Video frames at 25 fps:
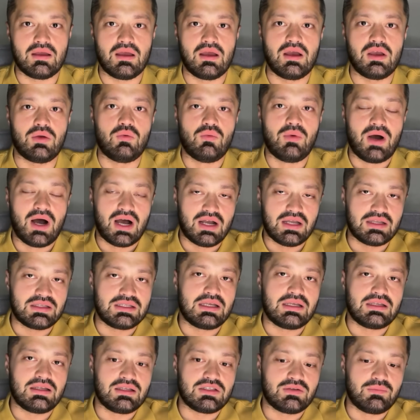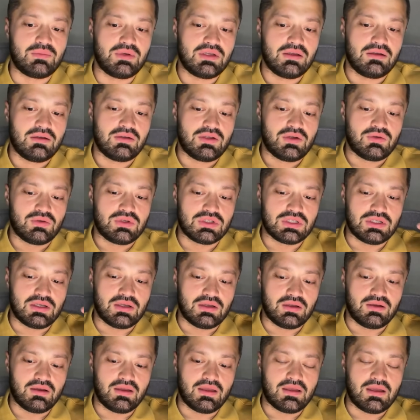in reality, there is
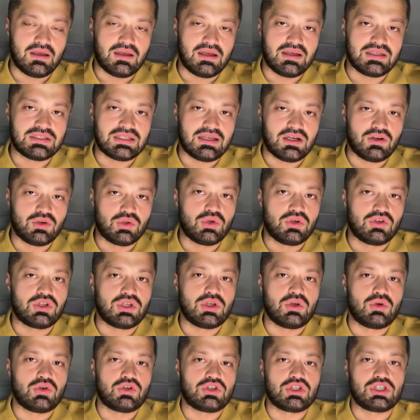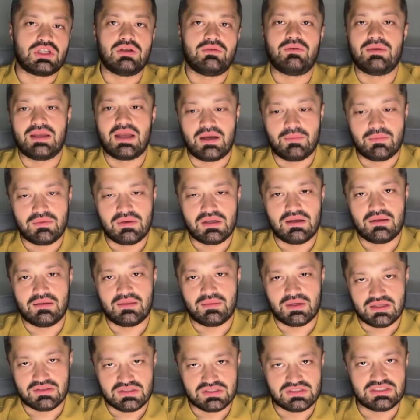a psychological shift happening.
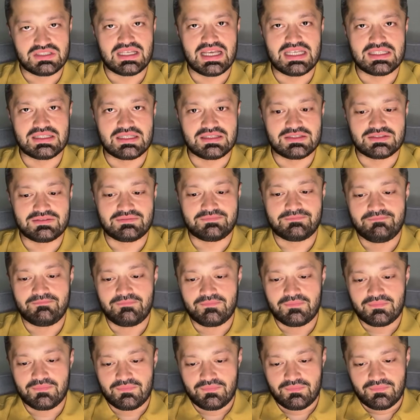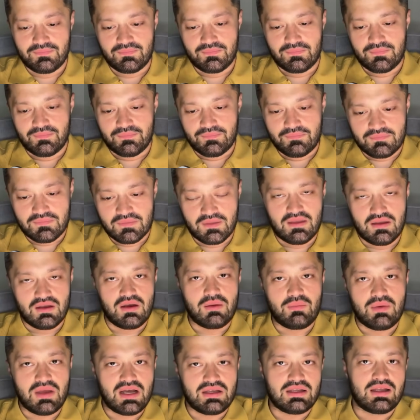Understand this?
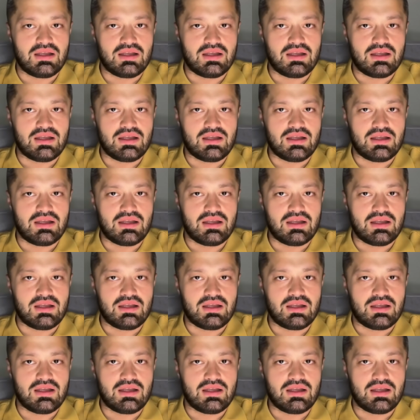Right